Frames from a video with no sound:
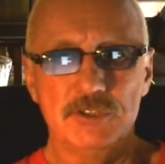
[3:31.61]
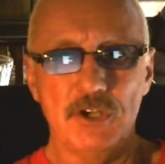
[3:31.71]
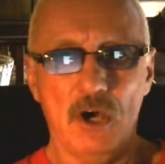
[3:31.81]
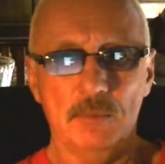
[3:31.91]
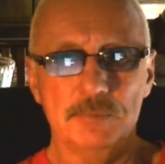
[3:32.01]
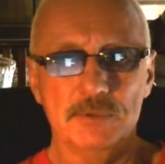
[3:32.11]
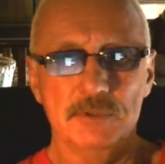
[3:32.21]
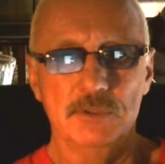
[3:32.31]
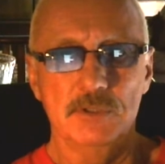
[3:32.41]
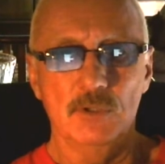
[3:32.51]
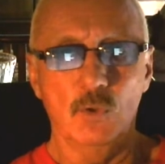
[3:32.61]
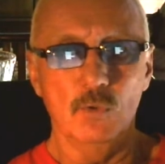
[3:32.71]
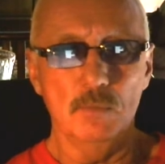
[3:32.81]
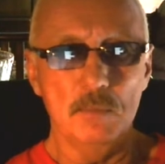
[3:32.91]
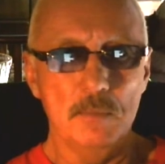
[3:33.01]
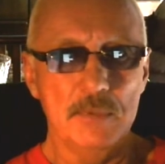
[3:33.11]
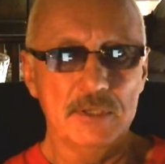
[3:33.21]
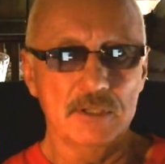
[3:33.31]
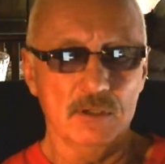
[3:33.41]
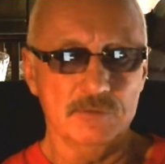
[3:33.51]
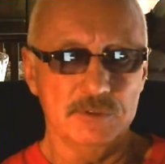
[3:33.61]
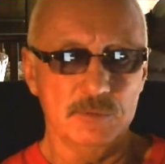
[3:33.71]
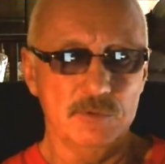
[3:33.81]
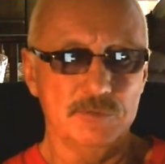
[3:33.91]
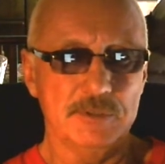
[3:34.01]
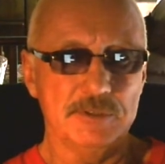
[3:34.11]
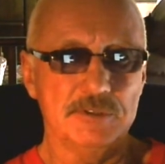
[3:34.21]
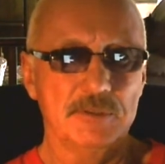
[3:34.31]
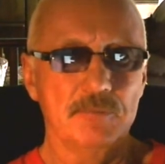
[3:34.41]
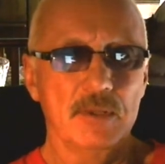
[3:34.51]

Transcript: top or middle of the movement.